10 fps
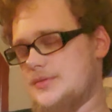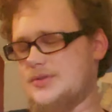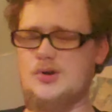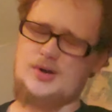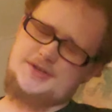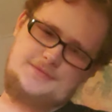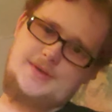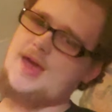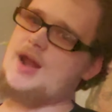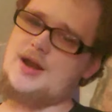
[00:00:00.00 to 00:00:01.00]
Coins from
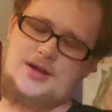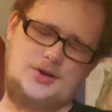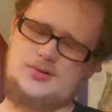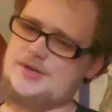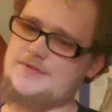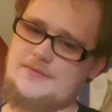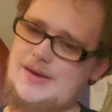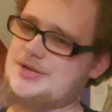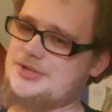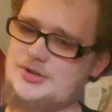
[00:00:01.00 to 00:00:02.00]
Canada, coins from
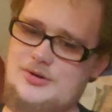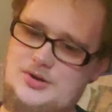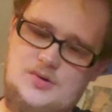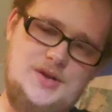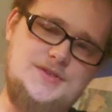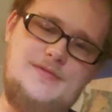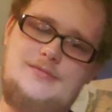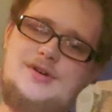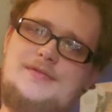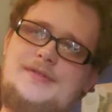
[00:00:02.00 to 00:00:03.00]
Mexico, coins
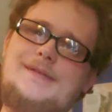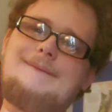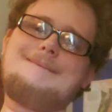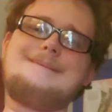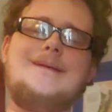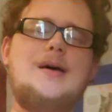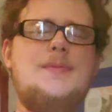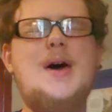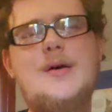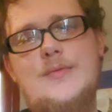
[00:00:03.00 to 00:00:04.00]
from wherever.
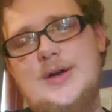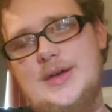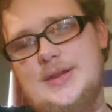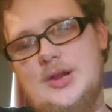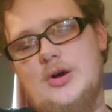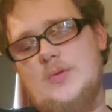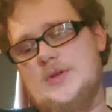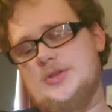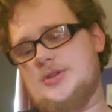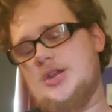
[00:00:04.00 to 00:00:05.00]
That way, not
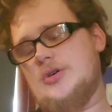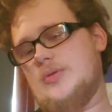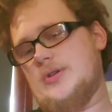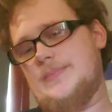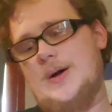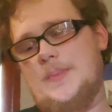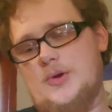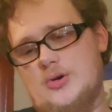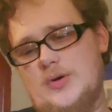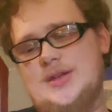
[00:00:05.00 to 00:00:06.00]
only can you learn about the
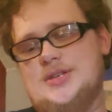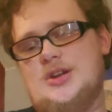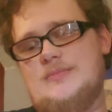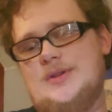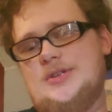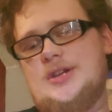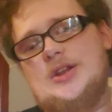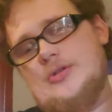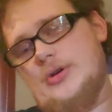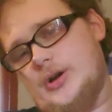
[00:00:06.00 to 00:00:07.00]
coins that are minted
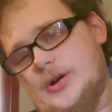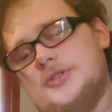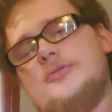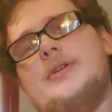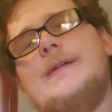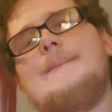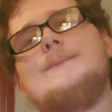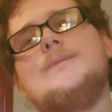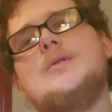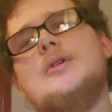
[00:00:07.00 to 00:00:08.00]
in your country,
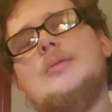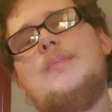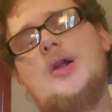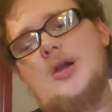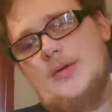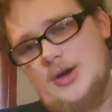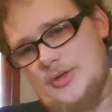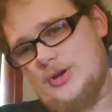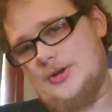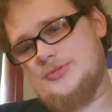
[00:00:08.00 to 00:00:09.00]
but in all the
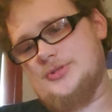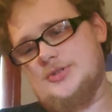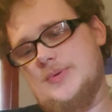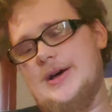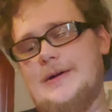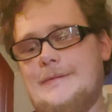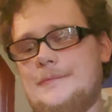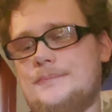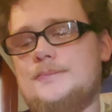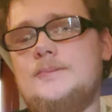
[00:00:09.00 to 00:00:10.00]
other countries as well.
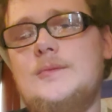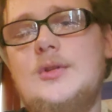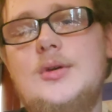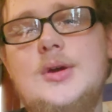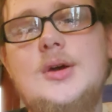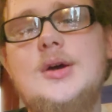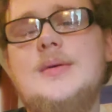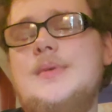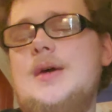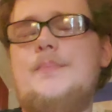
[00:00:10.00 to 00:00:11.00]

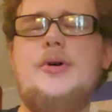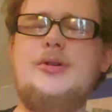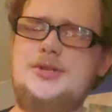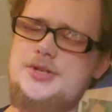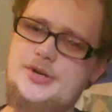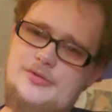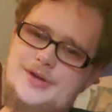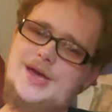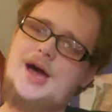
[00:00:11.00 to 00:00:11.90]
Me personally,